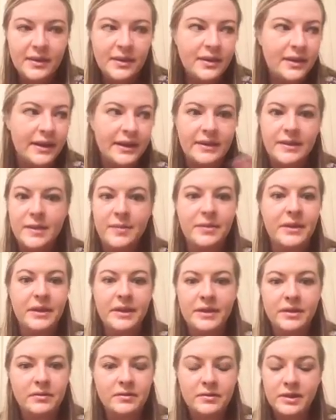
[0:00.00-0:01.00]
like
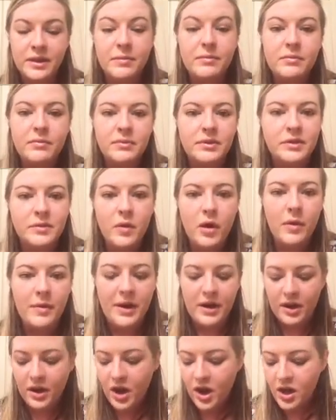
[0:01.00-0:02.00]
some small amount
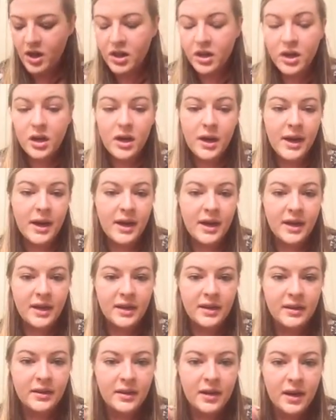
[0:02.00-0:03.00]
of color
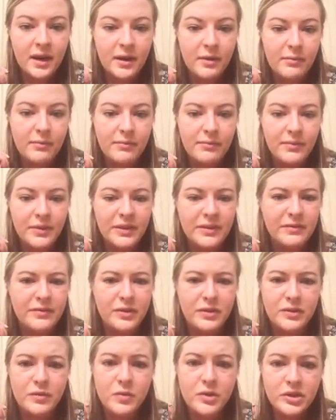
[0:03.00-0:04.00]
and it
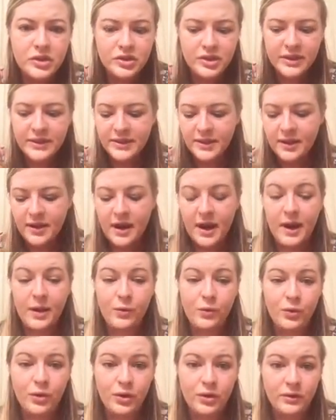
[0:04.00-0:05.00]
feels moisturizing, I
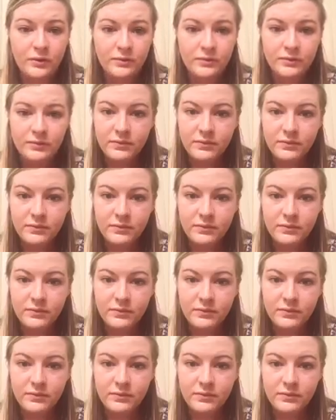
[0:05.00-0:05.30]
will